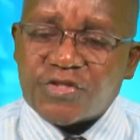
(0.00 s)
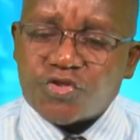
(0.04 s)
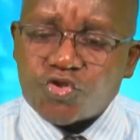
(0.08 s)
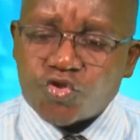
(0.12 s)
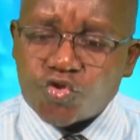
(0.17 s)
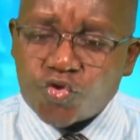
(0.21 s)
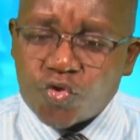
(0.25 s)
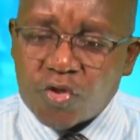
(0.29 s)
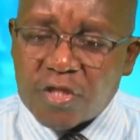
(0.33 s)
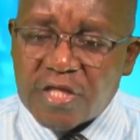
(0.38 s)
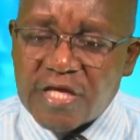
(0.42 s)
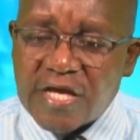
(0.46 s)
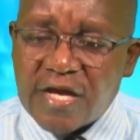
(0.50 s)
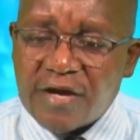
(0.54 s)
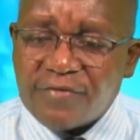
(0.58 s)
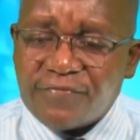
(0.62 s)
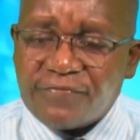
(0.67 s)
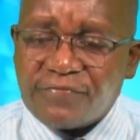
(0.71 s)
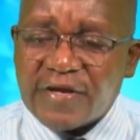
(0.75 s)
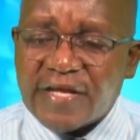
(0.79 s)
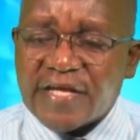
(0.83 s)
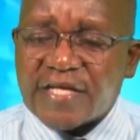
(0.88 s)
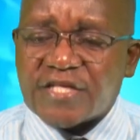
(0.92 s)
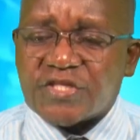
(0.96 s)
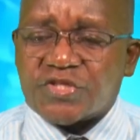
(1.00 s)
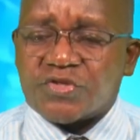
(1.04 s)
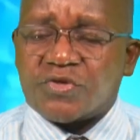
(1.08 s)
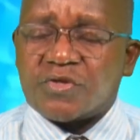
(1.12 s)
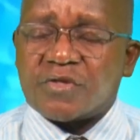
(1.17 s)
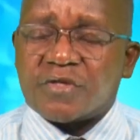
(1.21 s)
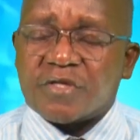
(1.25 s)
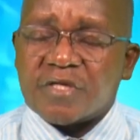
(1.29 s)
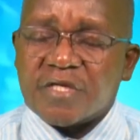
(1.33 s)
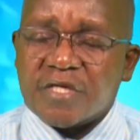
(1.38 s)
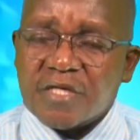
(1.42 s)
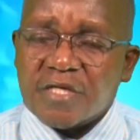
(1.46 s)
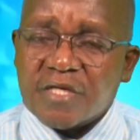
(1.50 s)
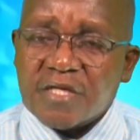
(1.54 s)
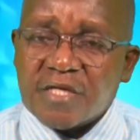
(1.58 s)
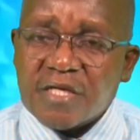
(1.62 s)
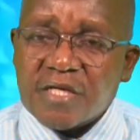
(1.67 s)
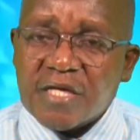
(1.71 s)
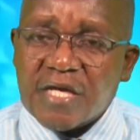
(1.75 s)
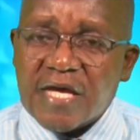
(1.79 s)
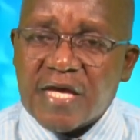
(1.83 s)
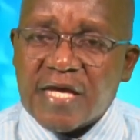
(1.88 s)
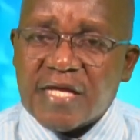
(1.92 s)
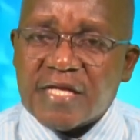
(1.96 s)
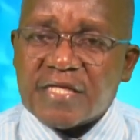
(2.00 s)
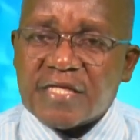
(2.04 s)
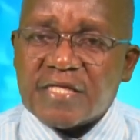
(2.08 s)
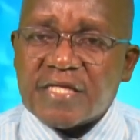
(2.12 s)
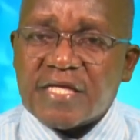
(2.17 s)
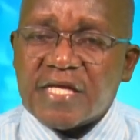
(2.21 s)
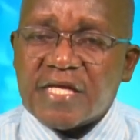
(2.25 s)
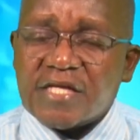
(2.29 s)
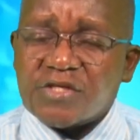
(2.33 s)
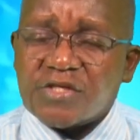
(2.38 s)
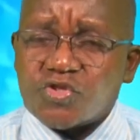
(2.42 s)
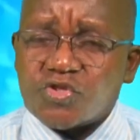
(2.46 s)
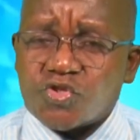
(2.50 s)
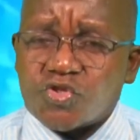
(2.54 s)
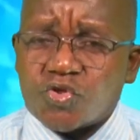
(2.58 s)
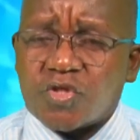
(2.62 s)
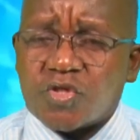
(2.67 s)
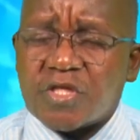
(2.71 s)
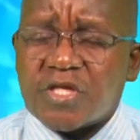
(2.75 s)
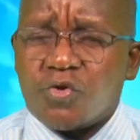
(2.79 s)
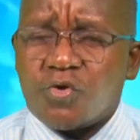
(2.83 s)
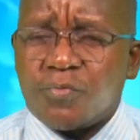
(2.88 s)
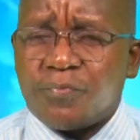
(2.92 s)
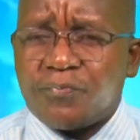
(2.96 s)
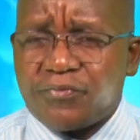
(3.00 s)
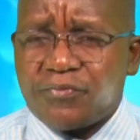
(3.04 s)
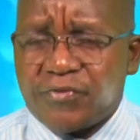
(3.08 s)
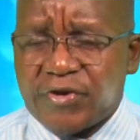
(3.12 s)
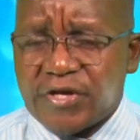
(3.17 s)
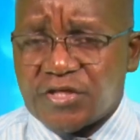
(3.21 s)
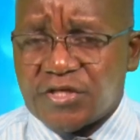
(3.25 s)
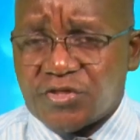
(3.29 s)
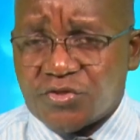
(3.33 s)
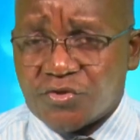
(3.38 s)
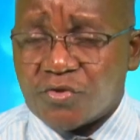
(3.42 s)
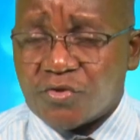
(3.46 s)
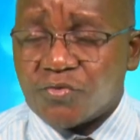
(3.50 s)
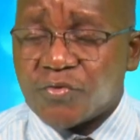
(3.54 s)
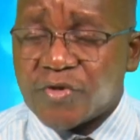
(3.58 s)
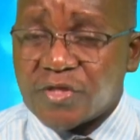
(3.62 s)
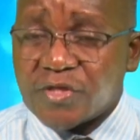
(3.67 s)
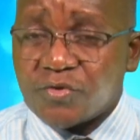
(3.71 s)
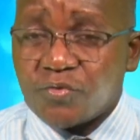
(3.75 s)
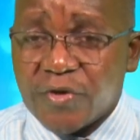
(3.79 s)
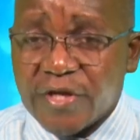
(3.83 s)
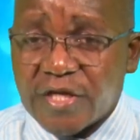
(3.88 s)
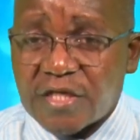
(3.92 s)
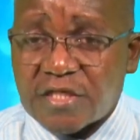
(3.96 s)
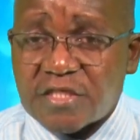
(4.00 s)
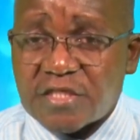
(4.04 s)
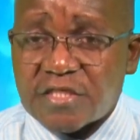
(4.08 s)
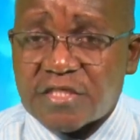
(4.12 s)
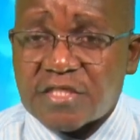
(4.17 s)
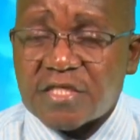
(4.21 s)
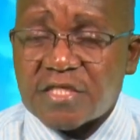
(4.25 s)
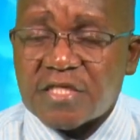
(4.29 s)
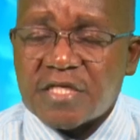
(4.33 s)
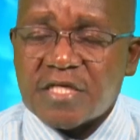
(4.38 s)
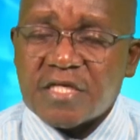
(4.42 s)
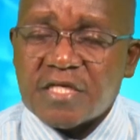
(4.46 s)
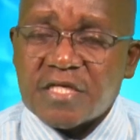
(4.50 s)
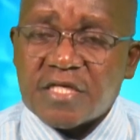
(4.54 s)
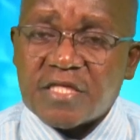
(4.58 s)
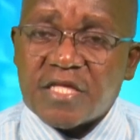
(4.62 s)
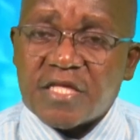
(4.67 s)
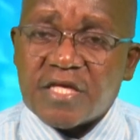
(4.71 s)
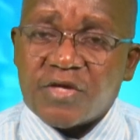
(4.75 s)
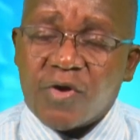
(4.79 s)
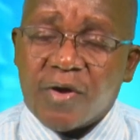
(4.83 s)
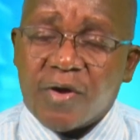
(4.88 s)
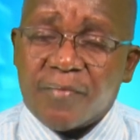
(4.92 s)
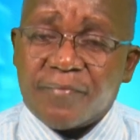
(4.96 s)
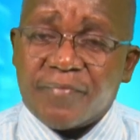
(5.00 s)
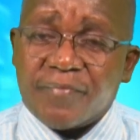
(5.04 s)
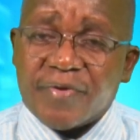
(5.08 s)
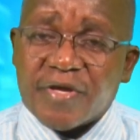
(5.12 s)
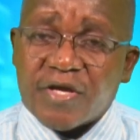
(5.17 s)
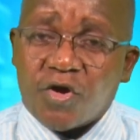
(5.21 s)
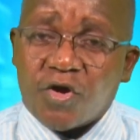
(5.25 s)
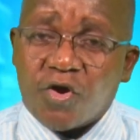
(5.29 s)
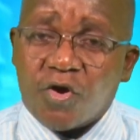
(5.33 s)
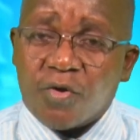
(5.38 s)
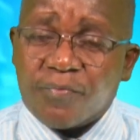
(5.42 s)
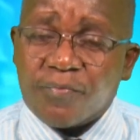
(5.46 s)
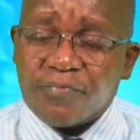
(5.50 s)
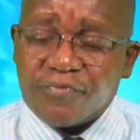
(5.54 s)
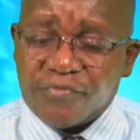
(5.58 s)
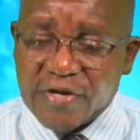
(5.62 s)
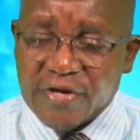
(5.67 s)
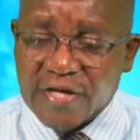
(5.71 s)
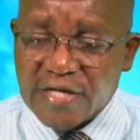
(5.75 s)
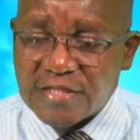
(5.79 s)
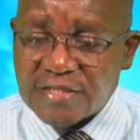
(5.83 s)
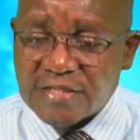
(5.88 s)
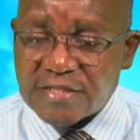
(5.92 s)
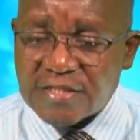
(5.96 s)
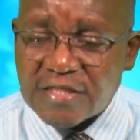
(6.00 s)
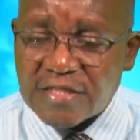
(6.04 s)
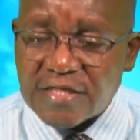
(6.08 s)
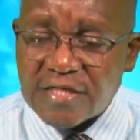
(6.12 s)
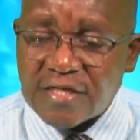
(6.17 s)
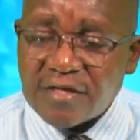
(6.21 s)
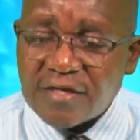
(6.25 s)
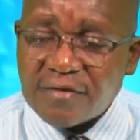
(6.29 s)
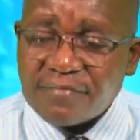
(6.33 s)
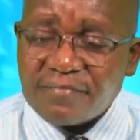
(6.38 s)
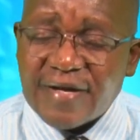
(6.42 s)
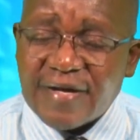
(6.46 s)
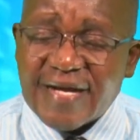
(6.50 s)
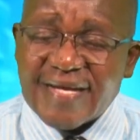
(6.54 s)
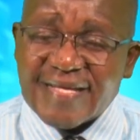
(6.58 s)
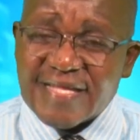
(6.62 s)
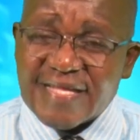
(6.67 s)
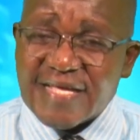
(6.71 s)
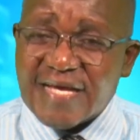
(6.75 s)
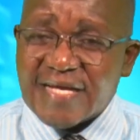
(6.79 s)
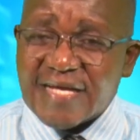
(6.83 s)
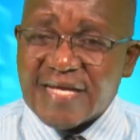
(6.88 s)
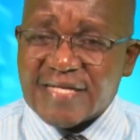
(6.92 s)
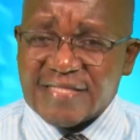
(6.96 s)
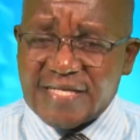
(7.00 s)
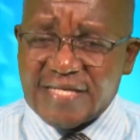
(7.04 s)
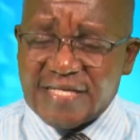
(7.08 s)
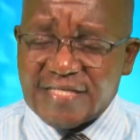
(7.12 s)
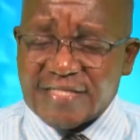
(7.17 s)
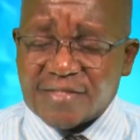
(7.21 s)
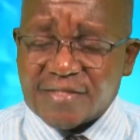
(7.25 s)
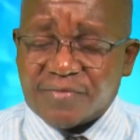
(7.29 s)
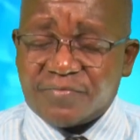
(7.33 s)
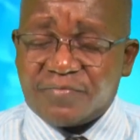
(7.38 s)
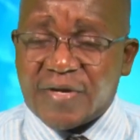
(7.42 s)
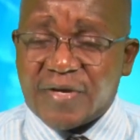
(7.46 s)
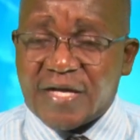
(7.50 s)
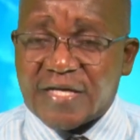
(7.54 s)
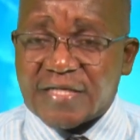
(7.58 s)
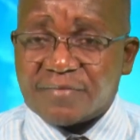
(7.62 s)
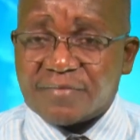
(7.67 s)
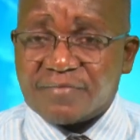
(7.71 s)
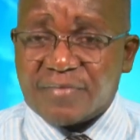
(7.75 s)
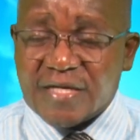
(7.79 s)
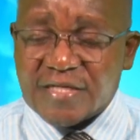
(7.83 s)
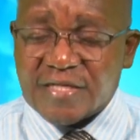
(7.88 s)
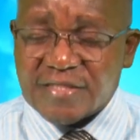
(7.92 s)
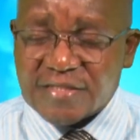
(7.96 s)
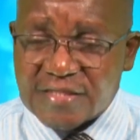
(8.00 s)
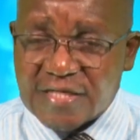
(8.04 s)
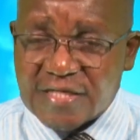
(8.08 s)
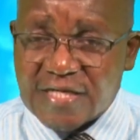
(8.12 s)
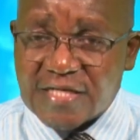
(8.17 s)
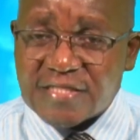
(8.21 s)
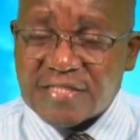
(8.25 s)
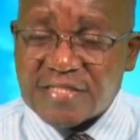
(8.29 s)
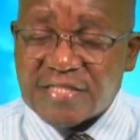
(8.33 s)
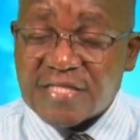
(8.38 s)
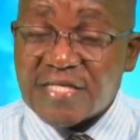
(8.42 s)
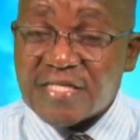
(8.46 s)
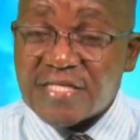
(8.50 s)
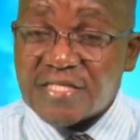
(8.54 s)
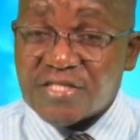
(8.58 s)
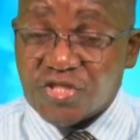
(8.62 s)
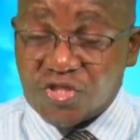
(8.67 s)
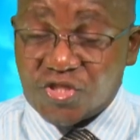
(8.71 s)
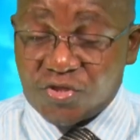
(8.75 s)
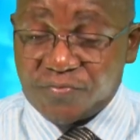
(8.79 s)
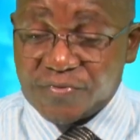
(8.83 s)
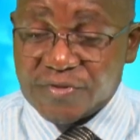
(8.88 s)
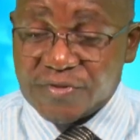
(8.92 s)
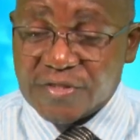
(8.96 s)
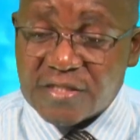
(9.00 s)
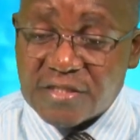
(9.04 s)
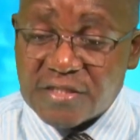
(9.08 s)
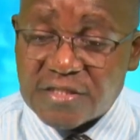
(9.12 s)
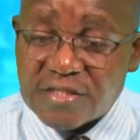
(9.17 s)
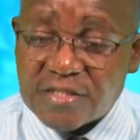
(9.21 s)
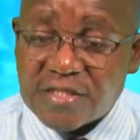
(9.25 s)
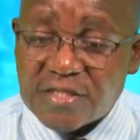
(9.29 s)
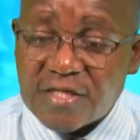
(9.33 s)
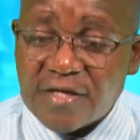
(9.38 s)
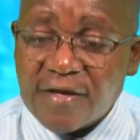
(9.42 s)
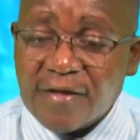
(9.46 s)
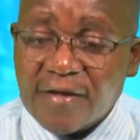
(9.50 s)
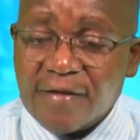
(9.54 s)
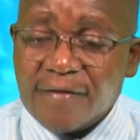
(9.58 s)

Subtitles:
He saw their affliction, and he saw the oppression with which they were being oppressed by their taskmasters, the Egyptians.